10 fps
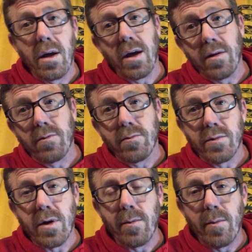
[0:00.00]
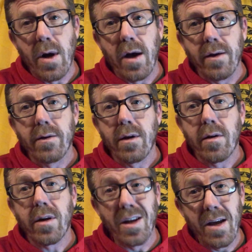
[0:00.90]
and some of mine
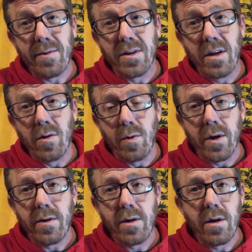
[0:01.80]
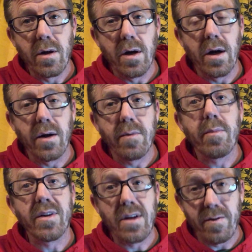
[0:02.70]
are going to have to deal with,
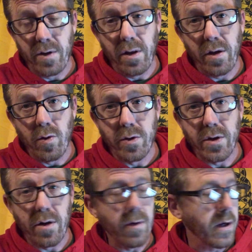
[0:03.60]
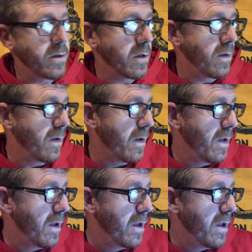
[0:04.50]
but definitely your generation.
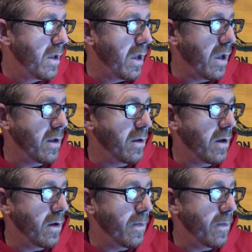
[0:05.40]
And